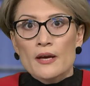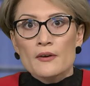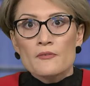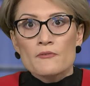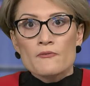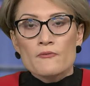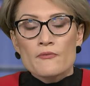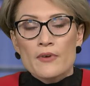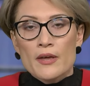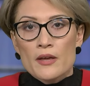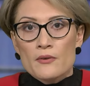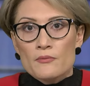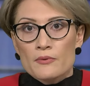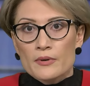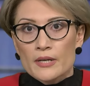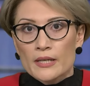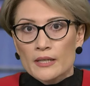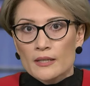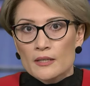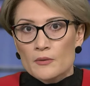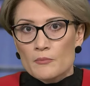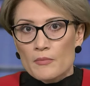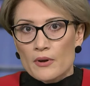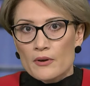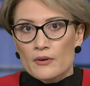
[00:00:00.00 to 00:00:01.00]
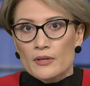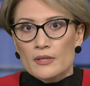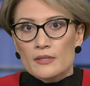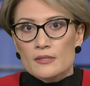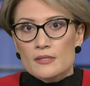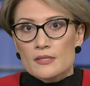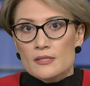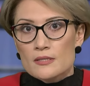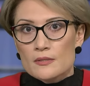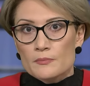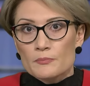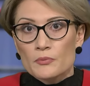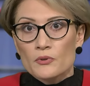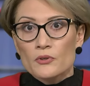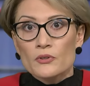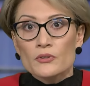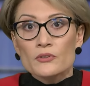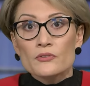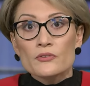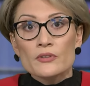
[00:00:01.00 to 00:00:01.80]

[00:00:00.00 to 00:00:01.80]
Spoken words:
unwavering American support